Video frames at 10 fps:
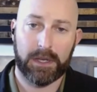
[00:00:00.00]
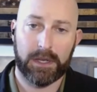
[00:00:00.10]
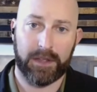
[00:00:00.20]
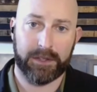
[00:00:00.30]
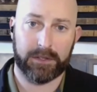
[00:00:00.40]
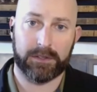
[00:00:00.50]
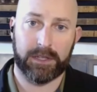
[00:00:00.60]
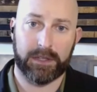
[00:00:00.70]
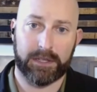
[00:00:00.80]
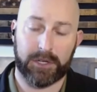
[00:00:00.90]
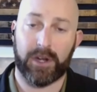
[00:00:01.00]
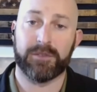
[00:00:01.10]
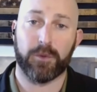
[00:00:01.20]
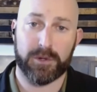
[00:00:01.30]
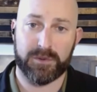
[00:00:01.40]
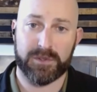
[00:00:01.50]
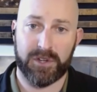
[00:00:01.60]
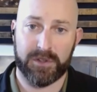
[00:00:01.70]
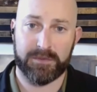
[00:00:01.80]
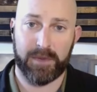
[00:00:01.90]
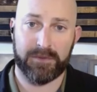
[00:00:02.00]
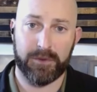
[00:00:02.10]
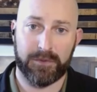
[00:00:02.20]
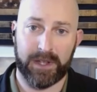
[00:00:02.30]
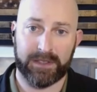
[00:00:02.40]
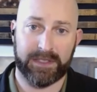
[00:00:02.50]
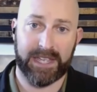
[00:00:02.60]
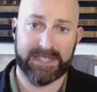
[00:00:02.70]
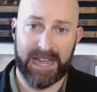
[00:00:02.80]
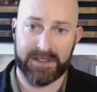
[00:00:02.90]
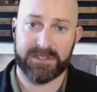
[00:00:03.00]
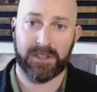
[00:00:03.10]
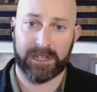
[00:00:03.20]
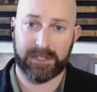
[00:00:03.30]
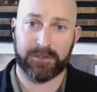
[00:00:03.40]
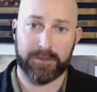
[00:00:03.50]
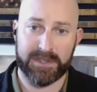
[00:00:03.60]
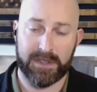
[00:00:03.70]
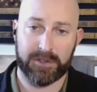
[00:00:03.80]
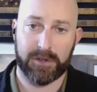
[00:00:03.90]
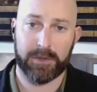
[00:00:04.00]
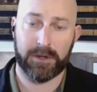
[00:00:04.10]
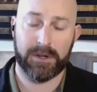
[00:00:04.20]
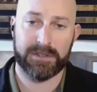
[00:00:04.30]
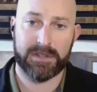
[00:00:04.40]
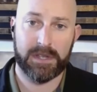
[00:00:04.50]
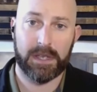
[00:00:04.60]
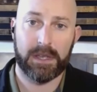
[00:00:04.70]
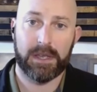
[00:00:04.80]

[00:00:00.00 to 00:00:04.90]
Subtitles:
that Grand Forks was chosen by Fufeng, that they had down selected from these other communities.